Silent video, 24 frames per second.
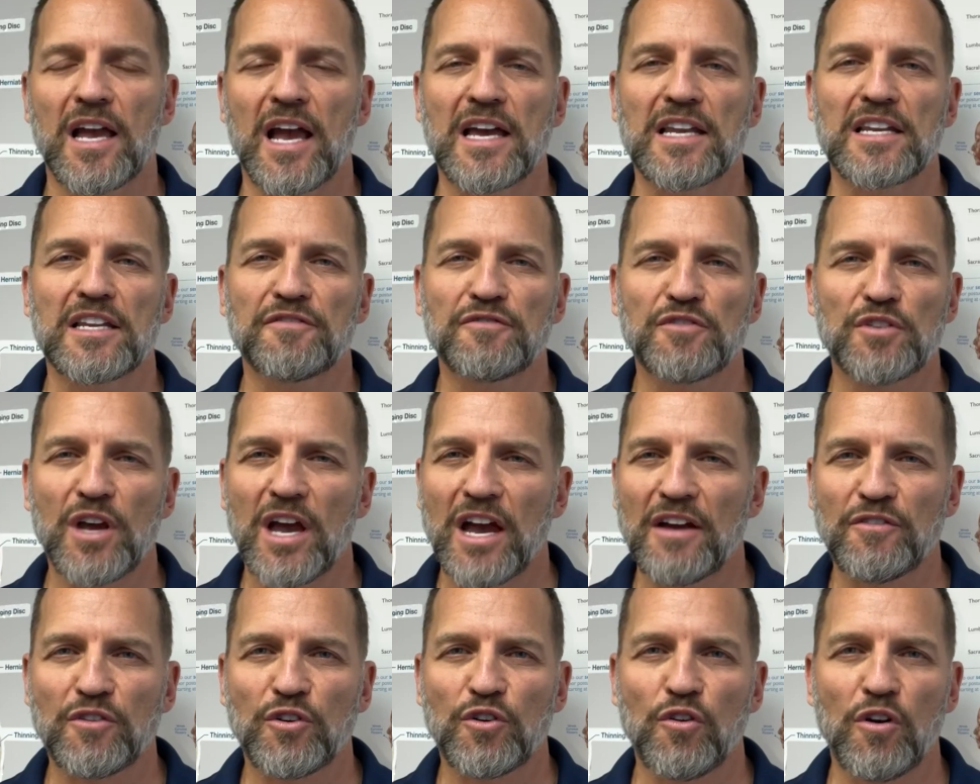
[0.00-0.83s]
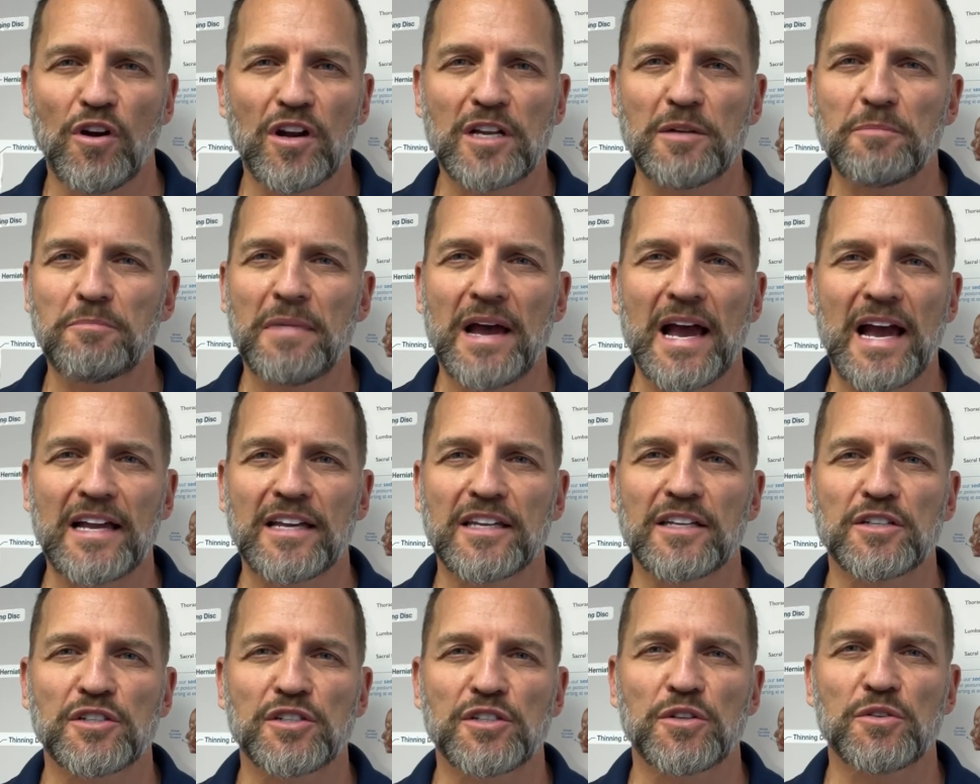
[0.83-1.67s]
And if you have chronic back
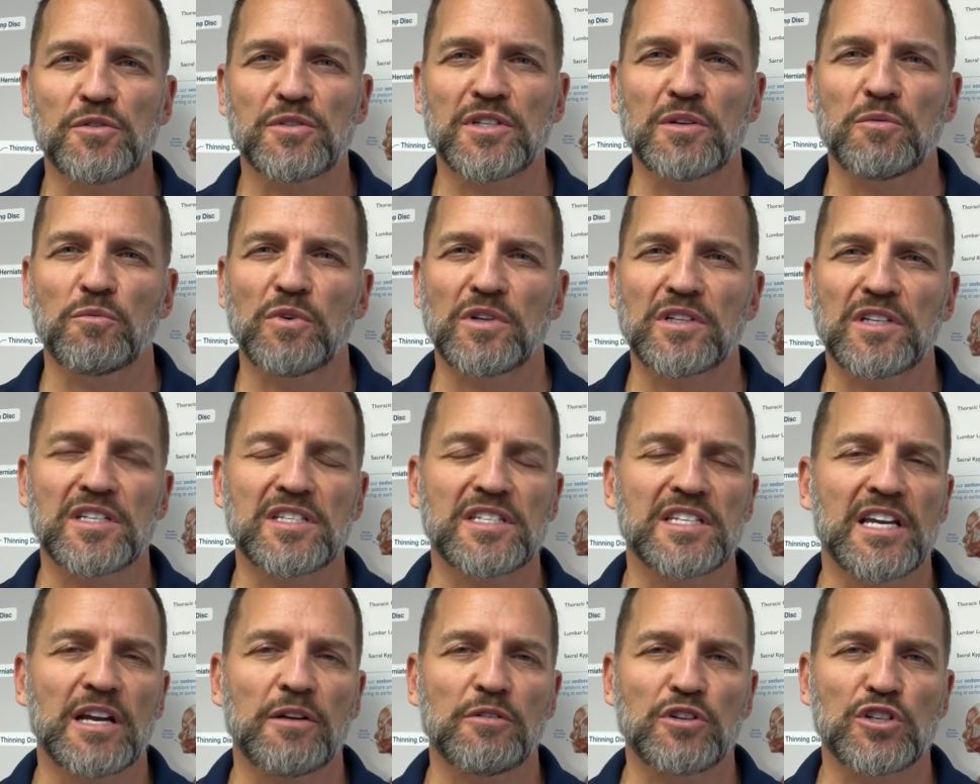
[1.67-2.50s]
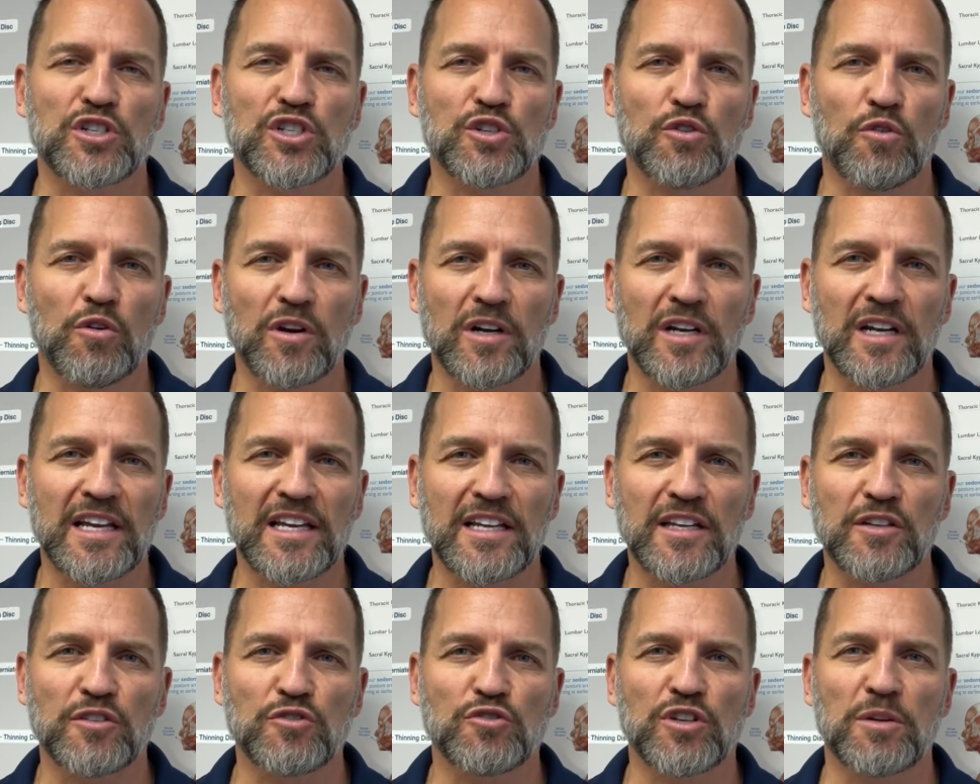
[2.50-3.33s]
issues and want to see how a short leg
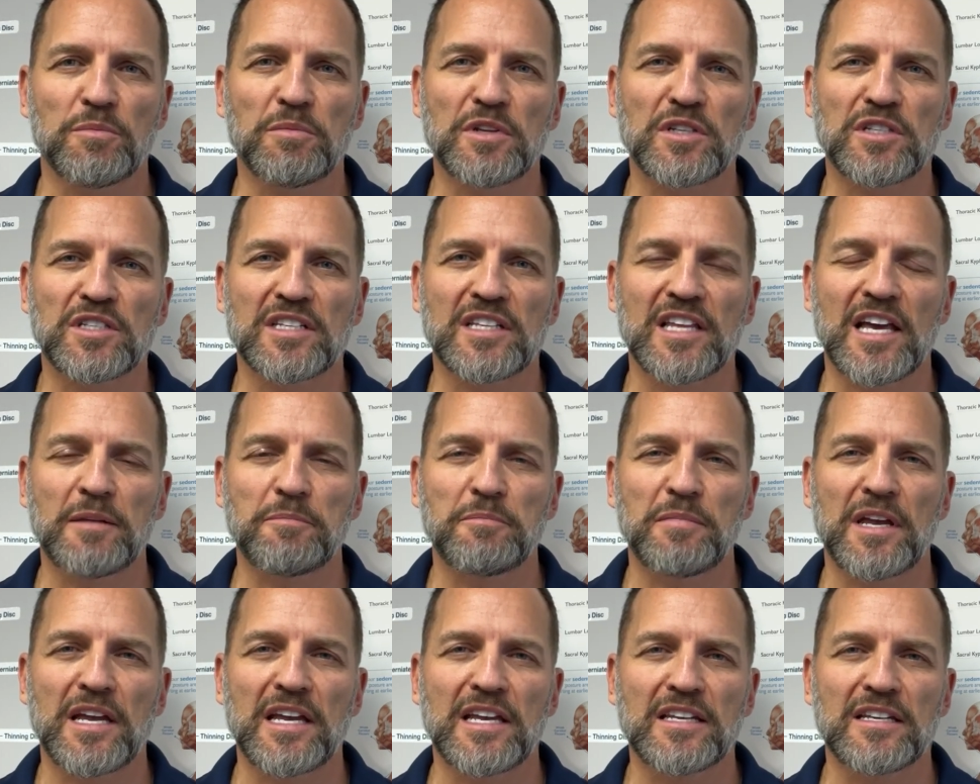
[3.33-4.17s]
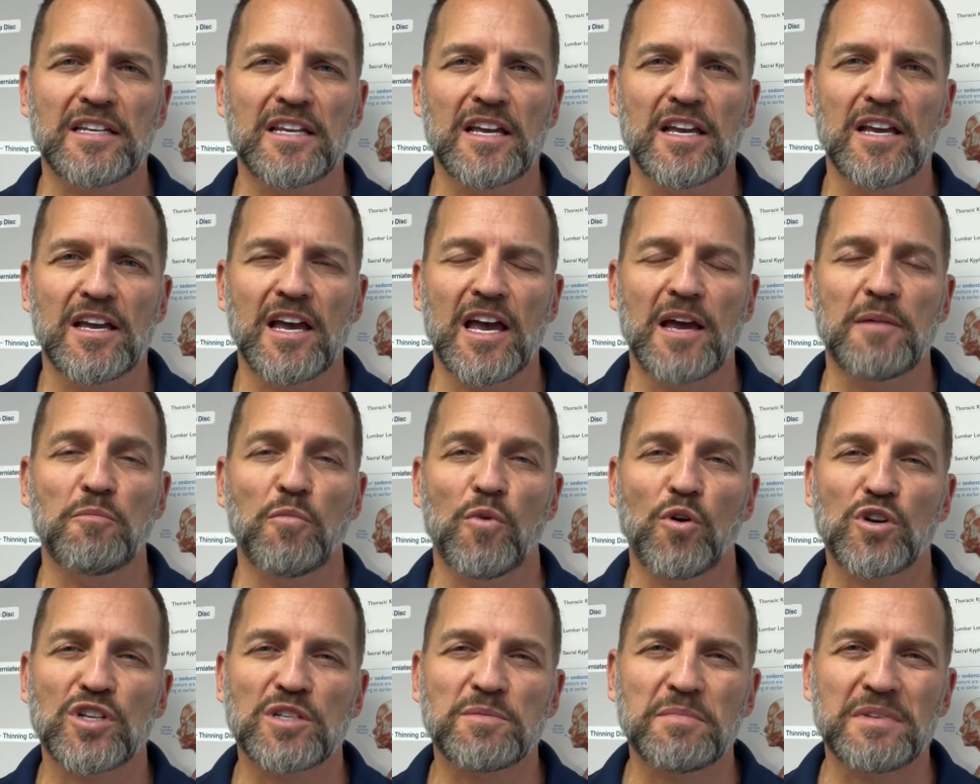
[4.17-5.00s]
contributes to that pain, and
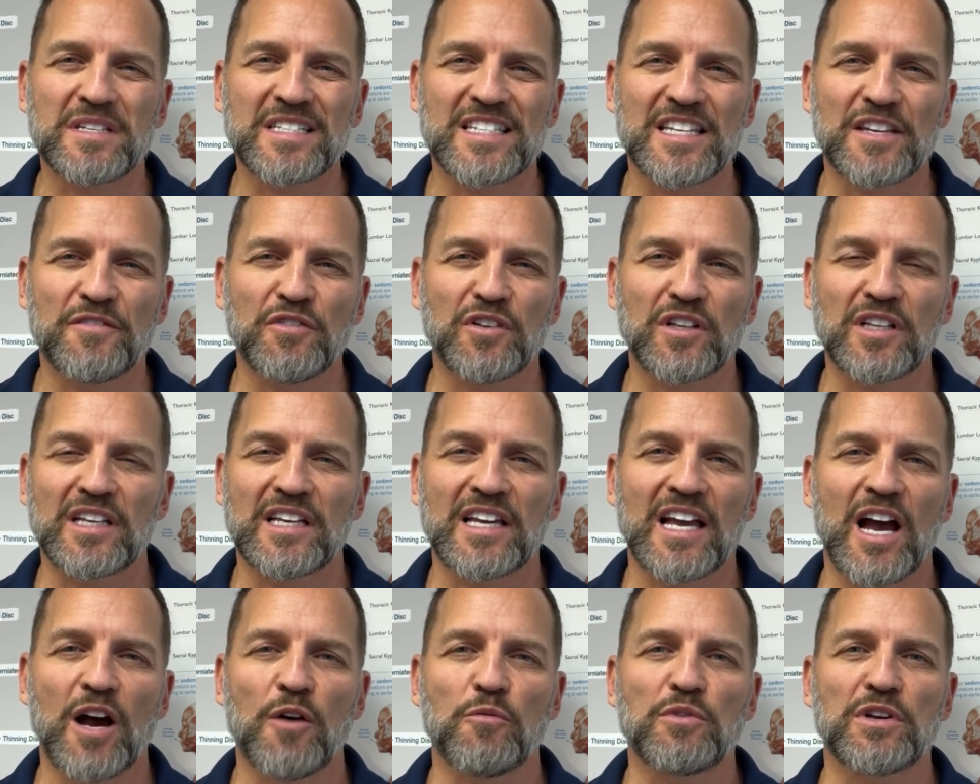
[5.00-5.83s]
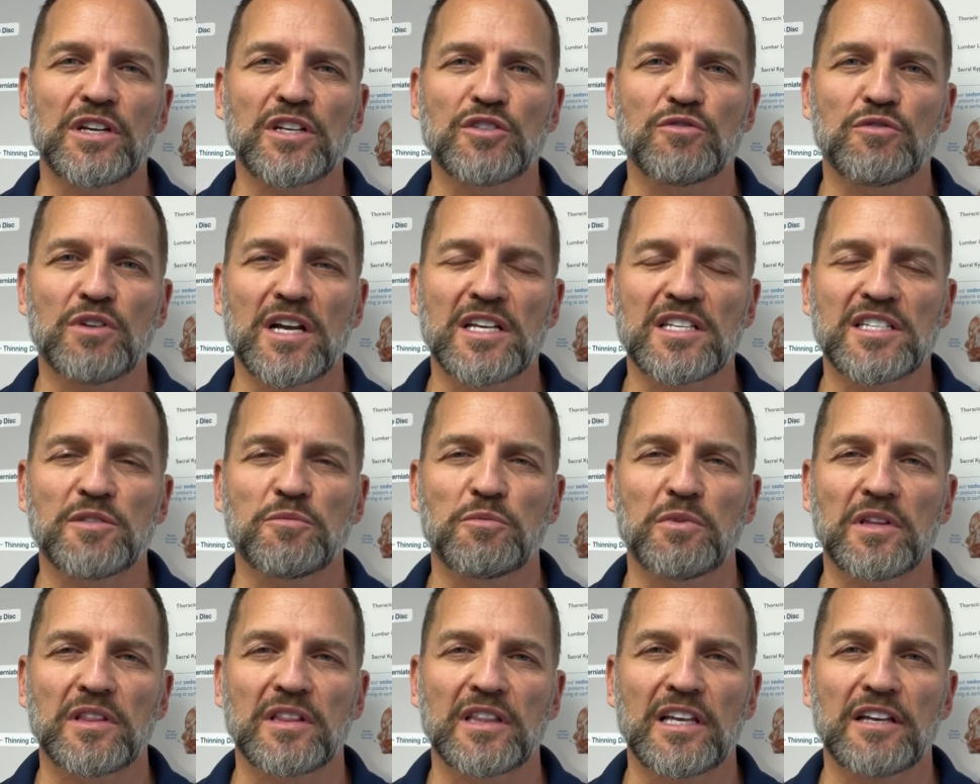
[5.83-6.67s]
more specifically how we address it
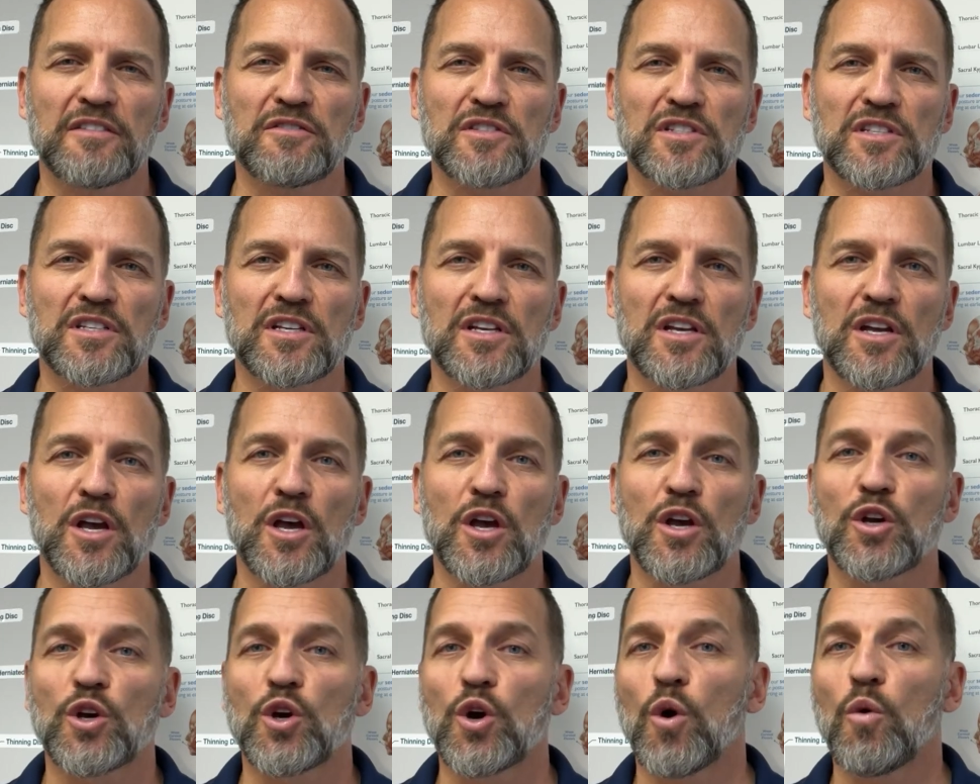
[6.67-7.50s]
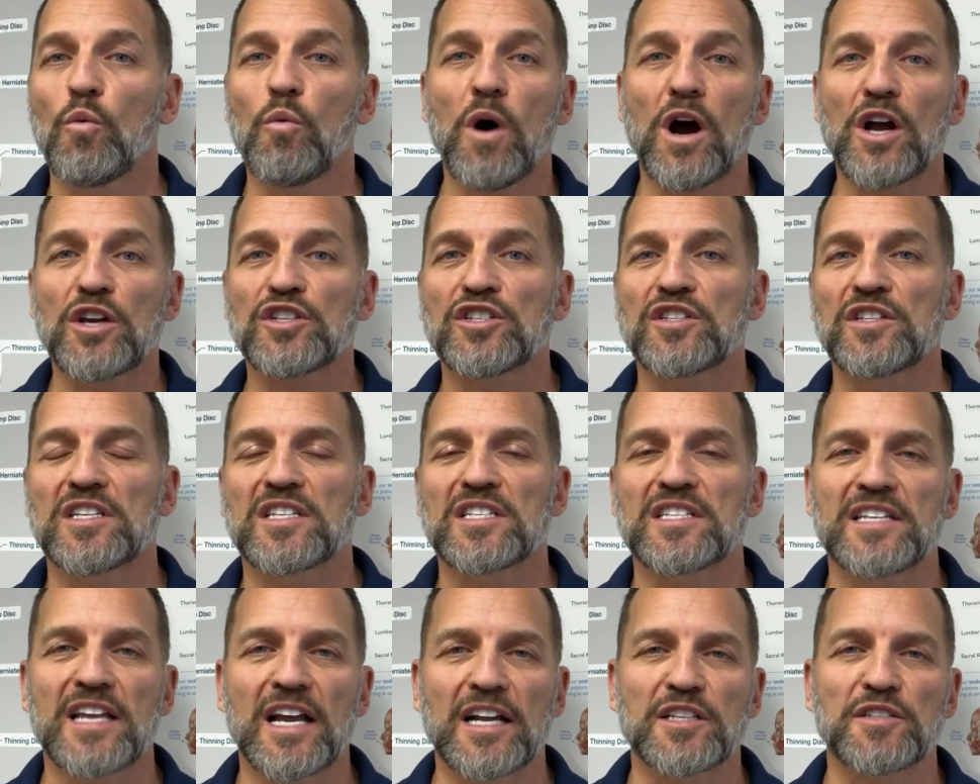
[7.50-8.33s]
with lifts, go watch this
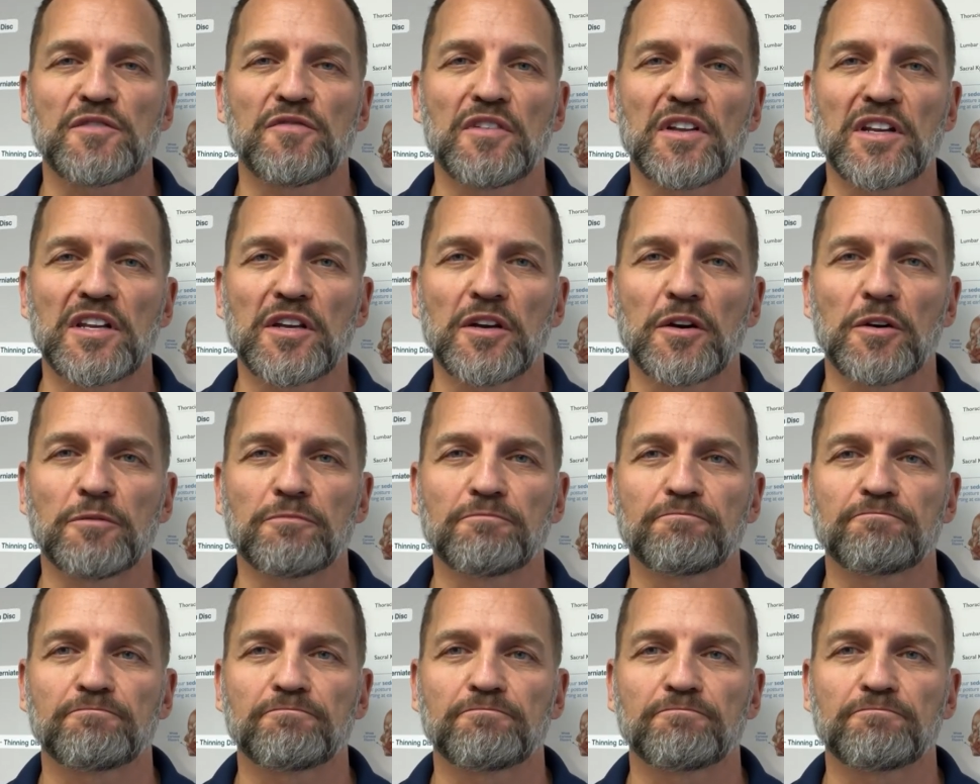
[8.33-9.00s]
next video.